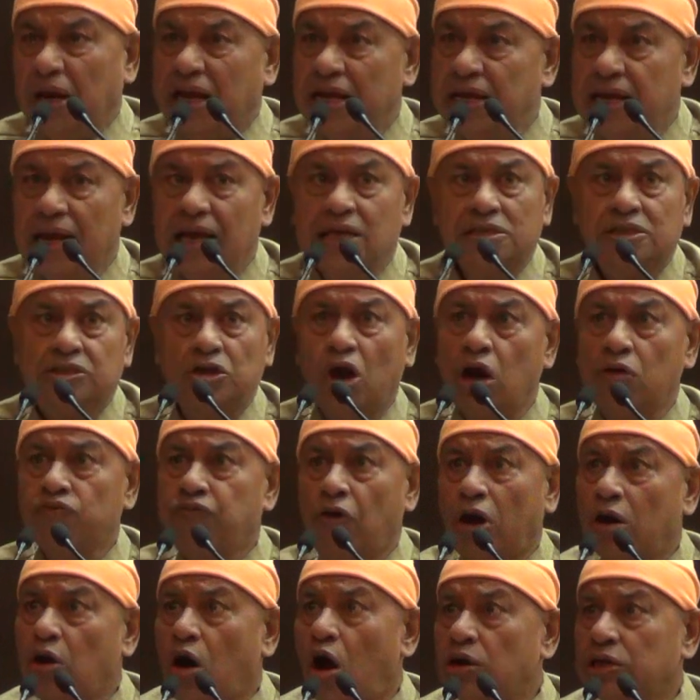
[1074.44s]
but he has
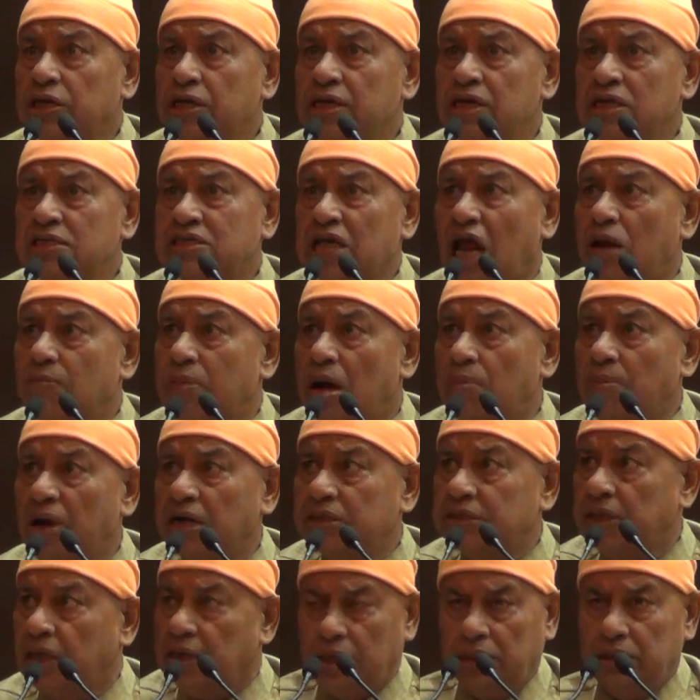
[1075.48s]
not forgotten his alma
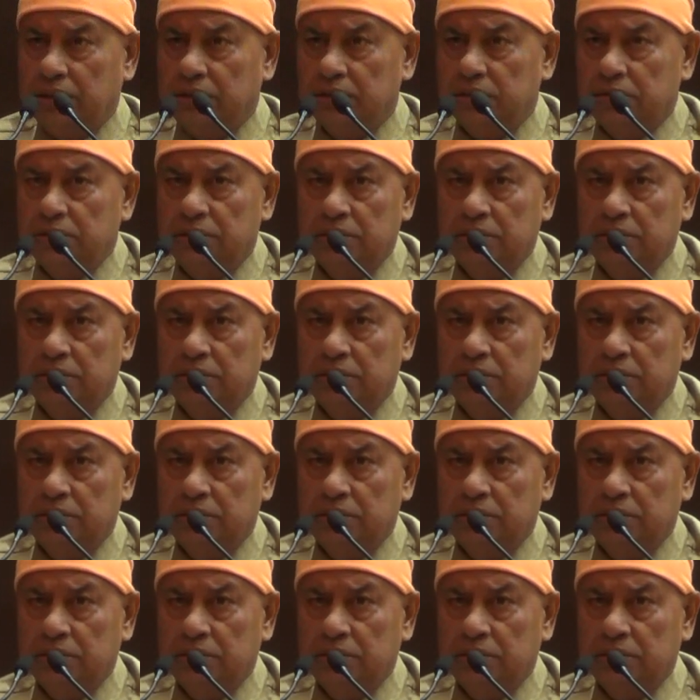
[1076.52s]
mater.